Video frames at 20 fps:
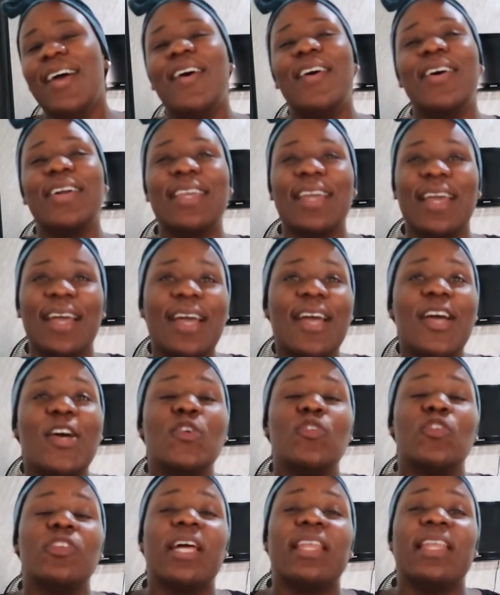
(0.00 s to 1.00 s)
Okay,
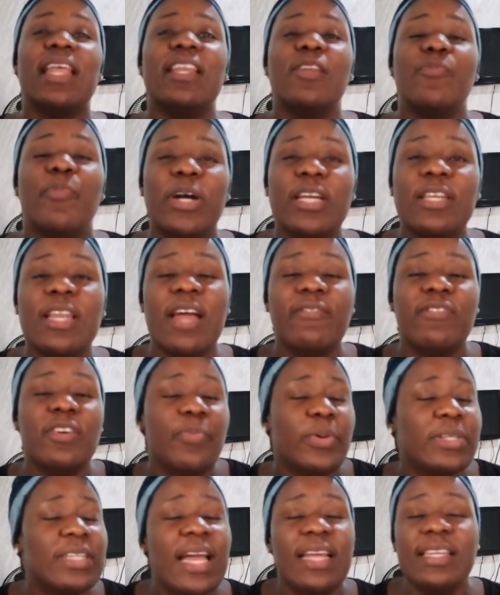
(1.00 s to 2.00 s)
so that
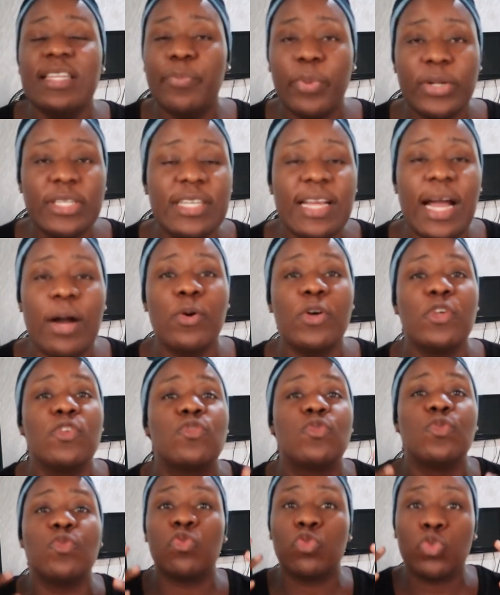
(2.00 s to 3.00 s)
anybody that
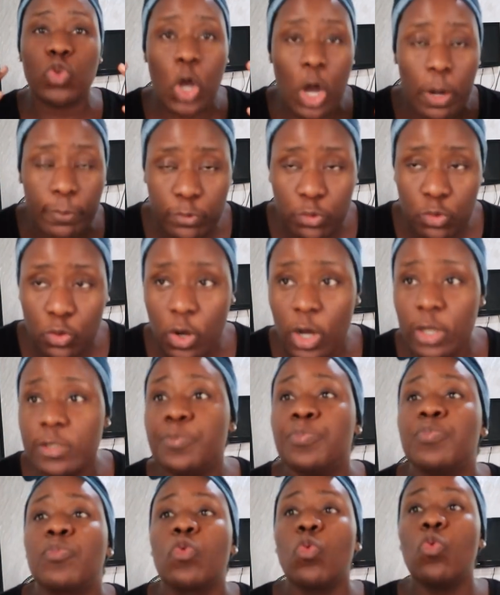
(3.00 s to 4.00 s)
wants to come to
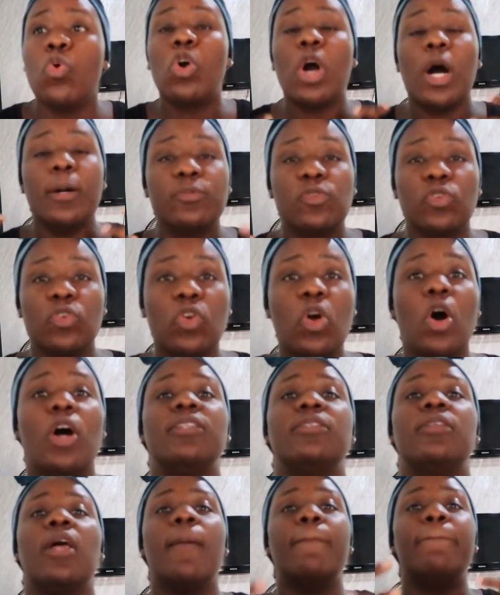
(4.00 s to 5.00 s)
God will come to
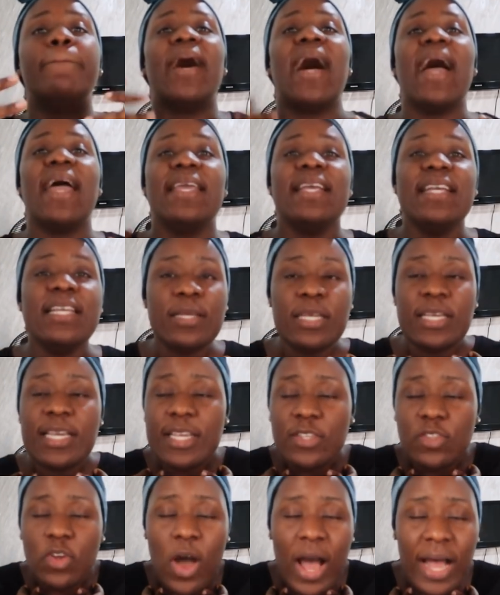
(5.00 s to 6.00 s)
God by
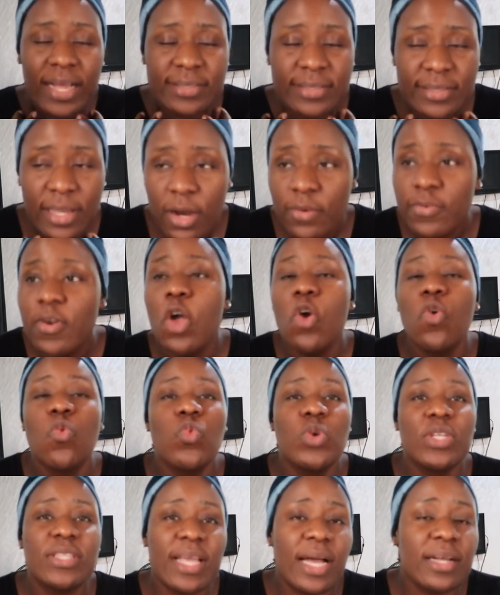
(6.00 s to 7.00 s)
his or herself,
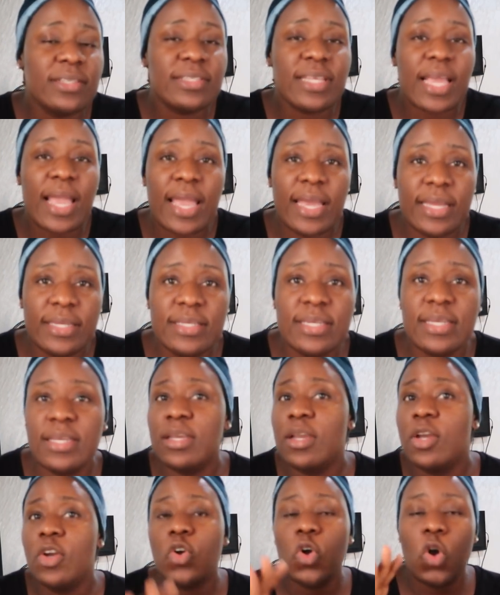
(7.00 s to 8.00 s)
without
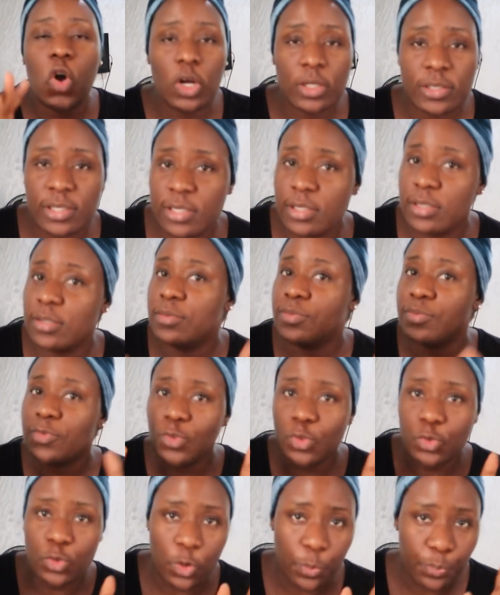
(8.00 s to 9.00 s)
any curtain,
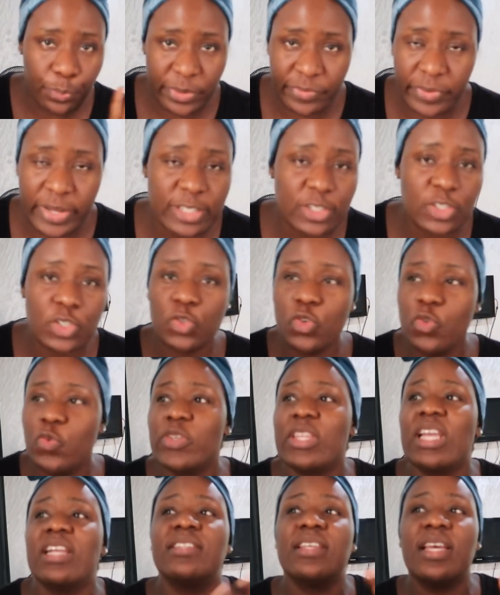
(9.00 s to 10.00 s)
you know, preventing you,
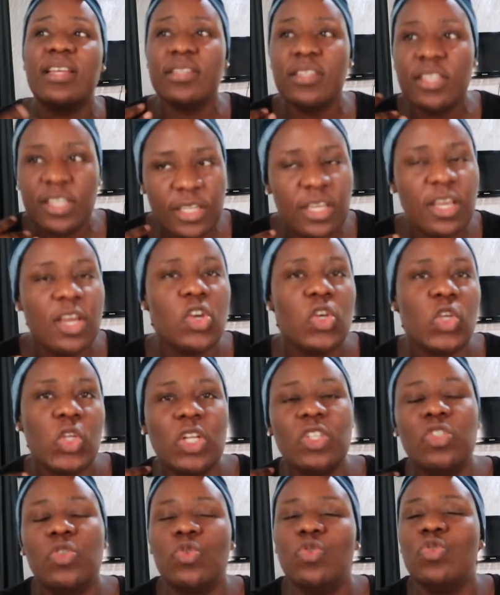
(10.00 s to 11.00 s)
without any, you
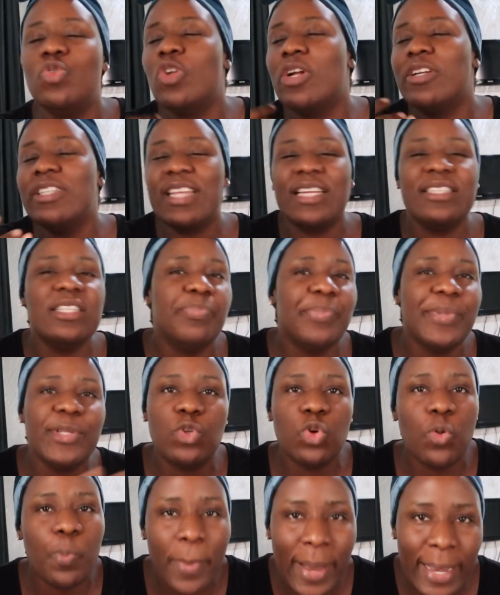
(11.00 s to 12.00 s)
don't need any
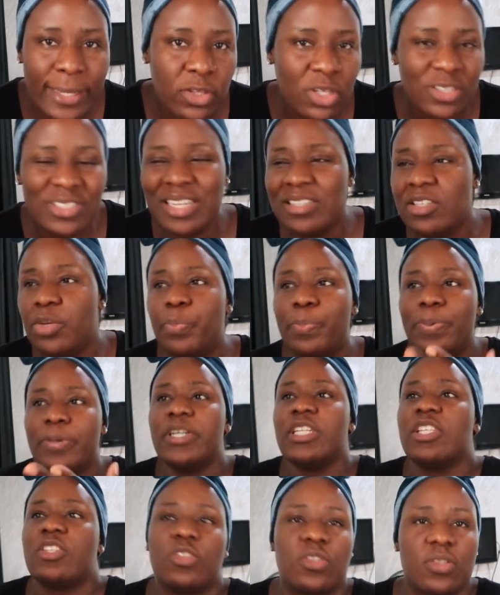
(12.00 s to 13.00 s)
middleman, you don't need any
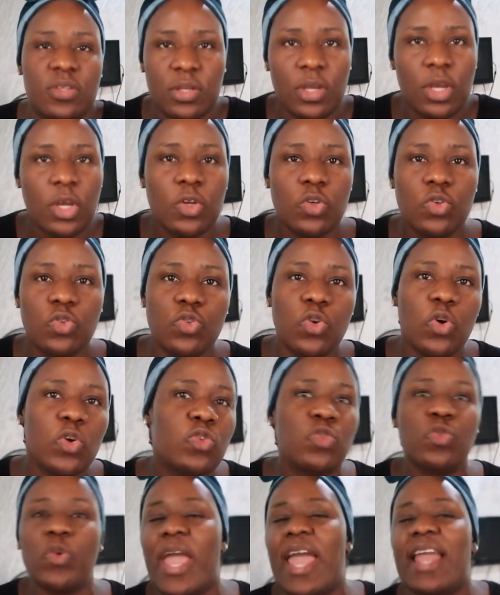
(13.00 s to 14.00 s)
priests, you
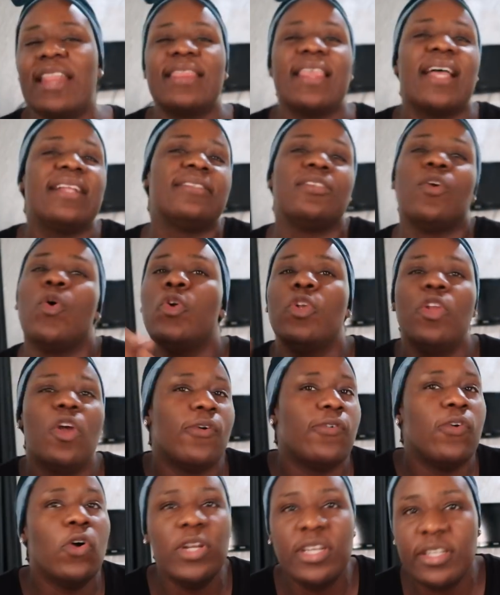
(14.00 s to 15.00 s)
know, to enter the Holy
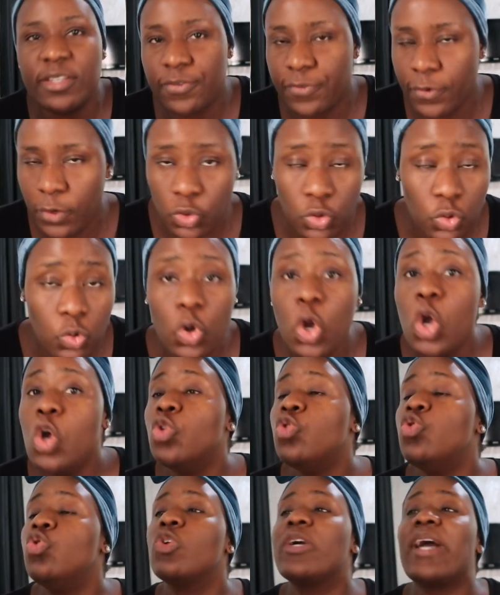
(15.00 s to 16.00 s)
of Holies for you.
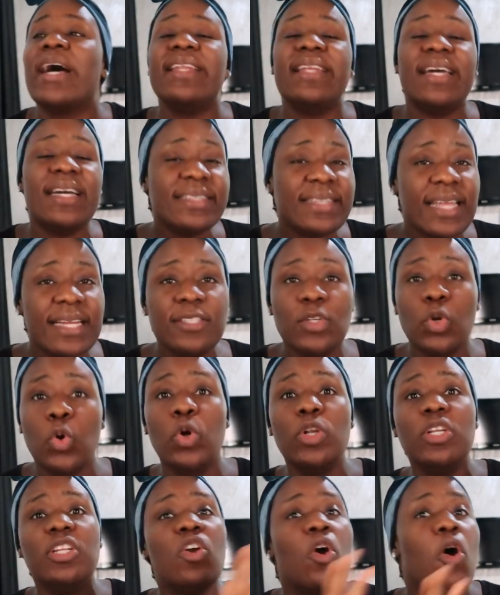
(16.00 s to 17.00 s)
You can enter the
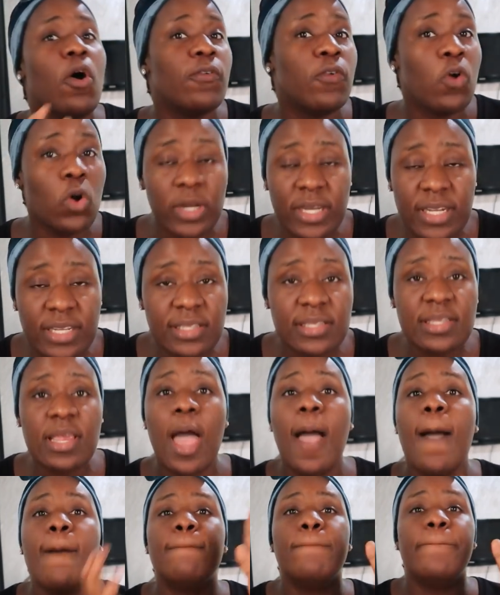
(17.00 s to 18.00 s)
Holy of Holies
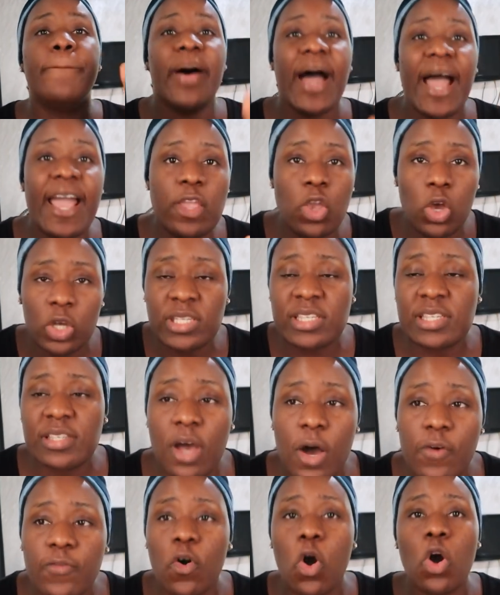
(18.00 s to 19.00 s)
by
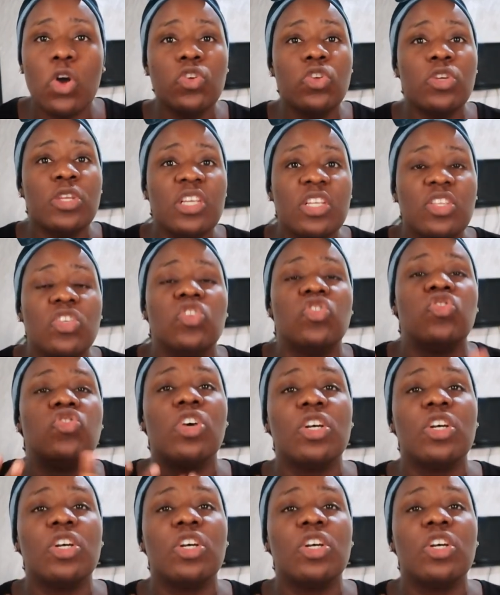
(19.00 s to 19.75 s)
yourself. All you need is